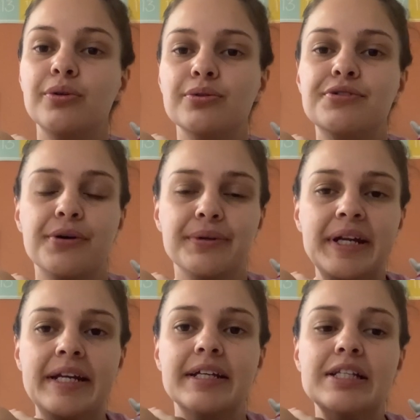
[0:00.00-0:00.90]
who
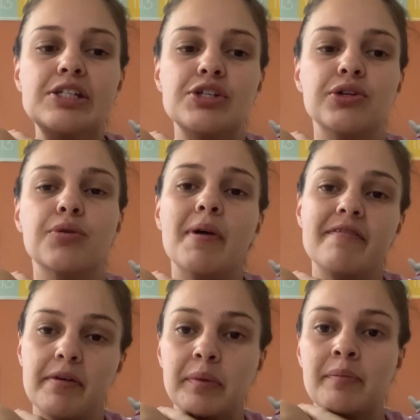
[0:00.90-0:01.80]
donated to my
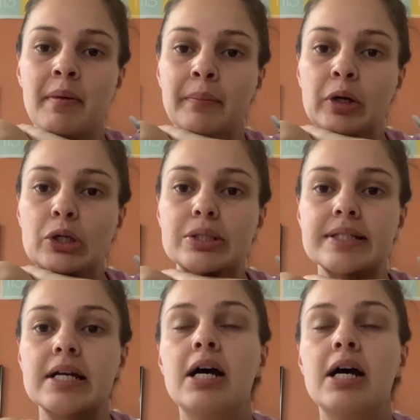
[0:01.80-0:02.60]
family members.